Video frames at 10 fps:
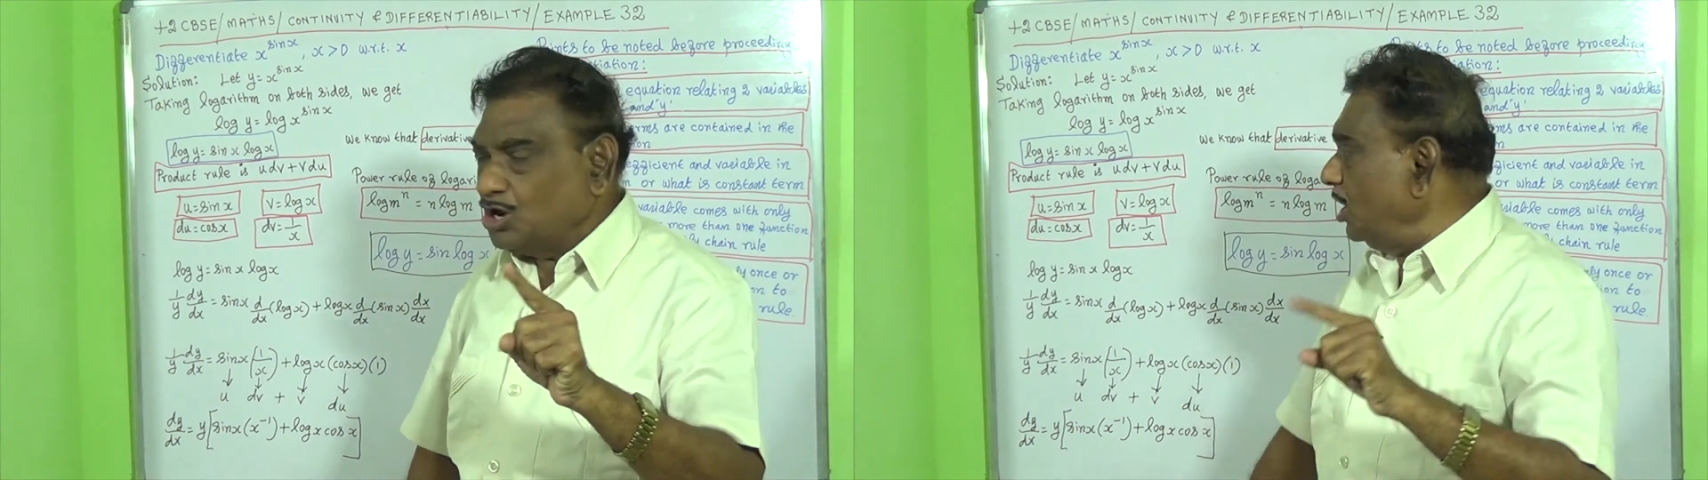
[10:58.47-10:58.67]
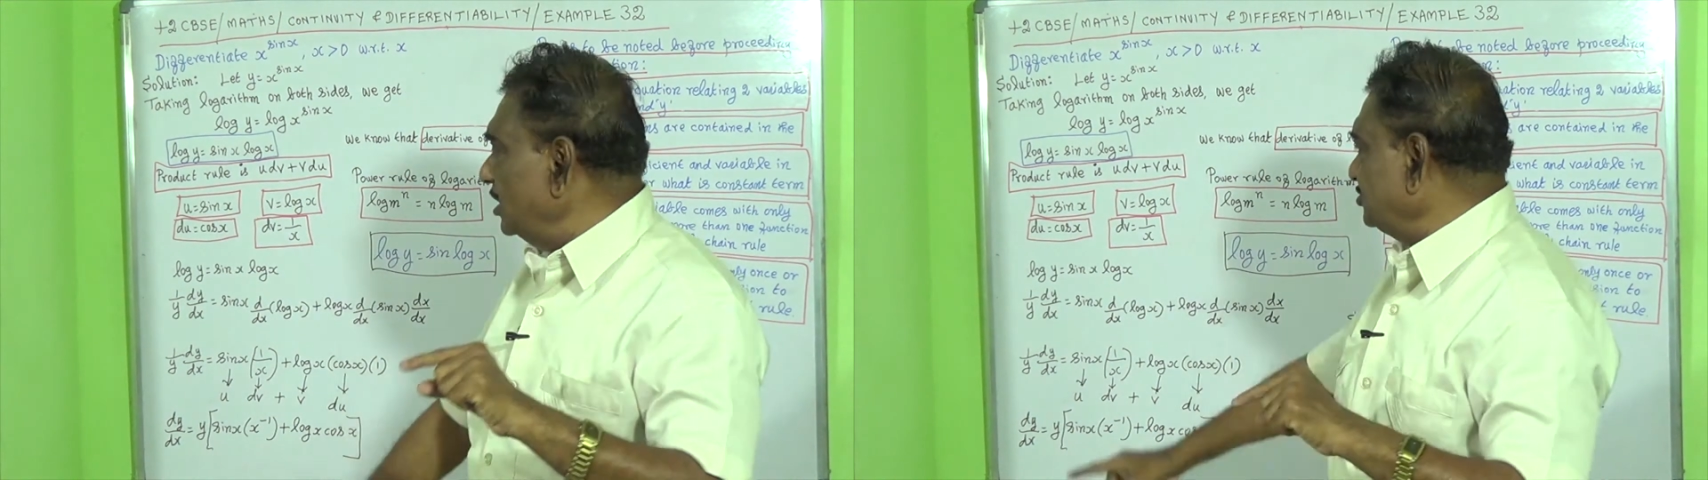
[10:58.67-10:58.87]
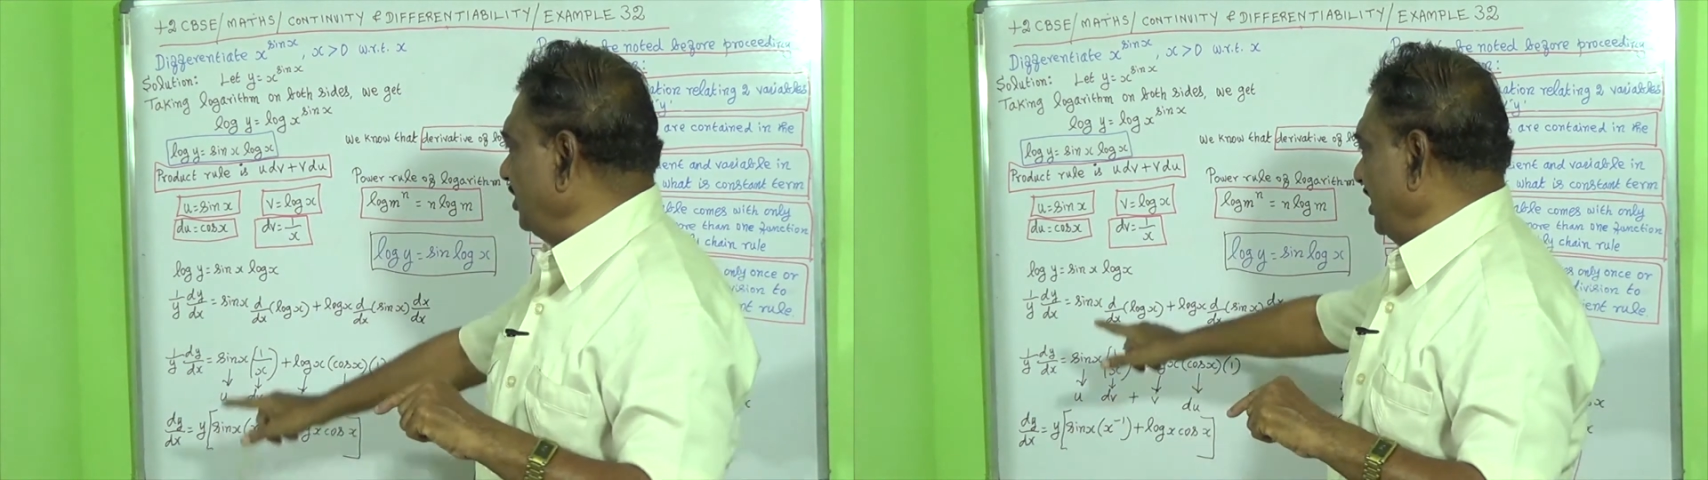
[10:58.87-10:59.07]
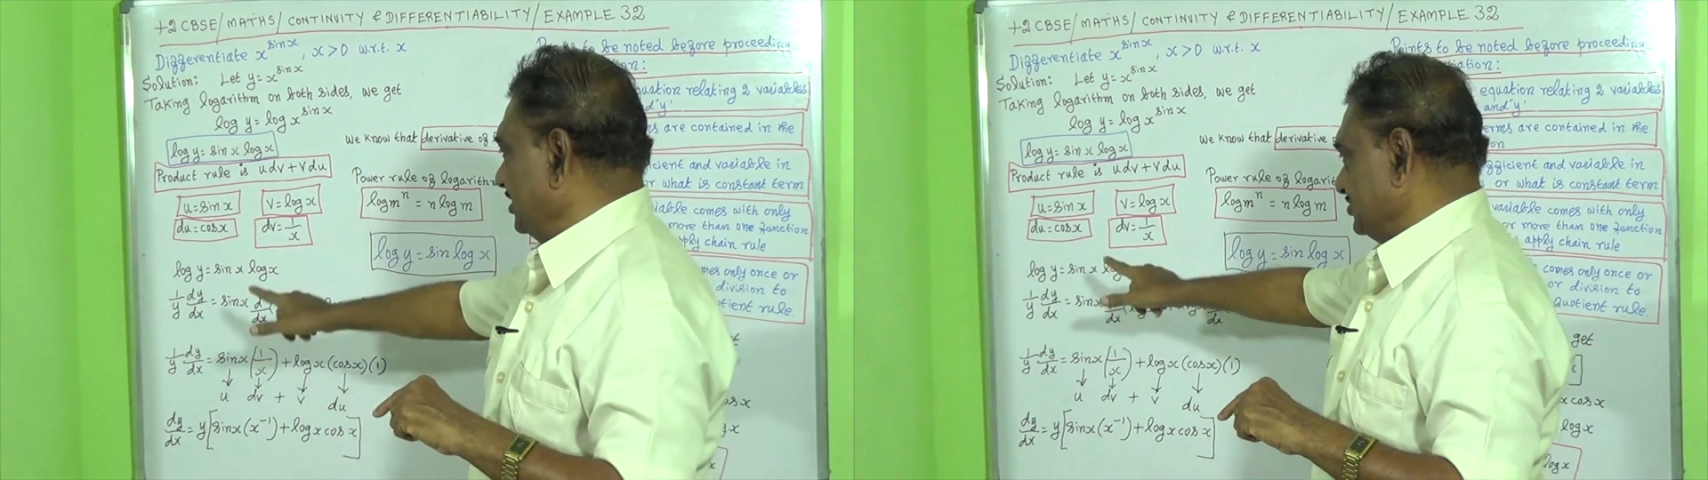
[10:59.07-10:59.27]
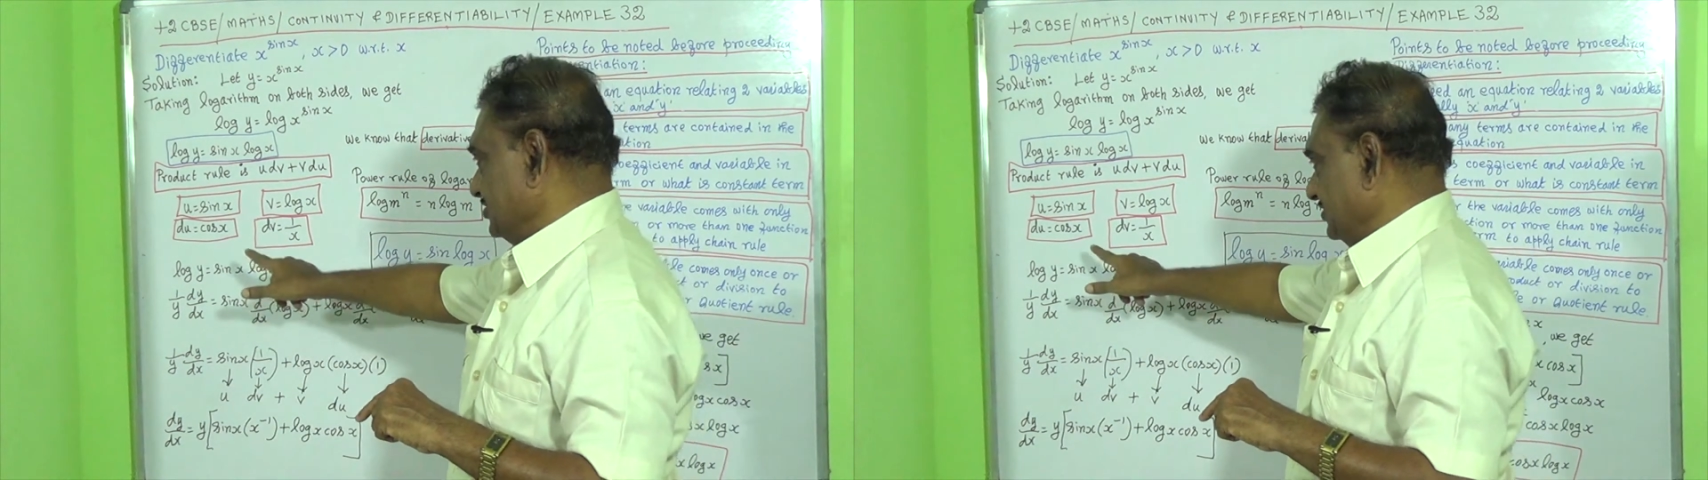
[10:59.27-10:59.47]
cos
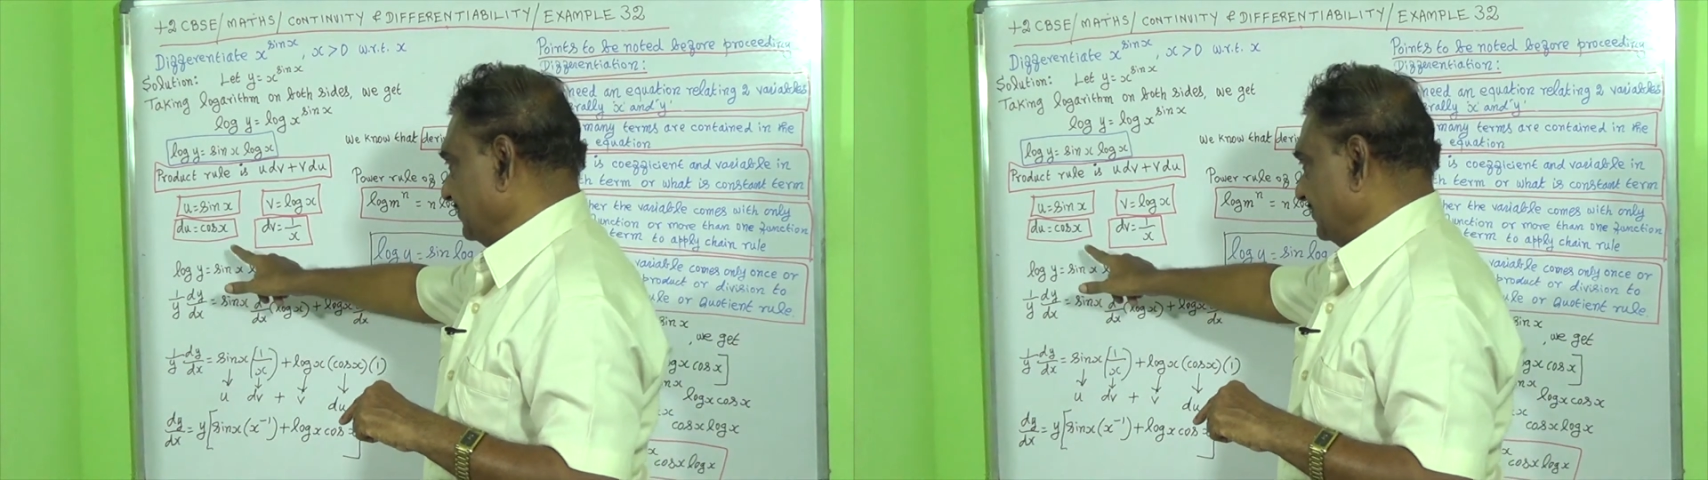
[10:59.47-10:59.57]
x.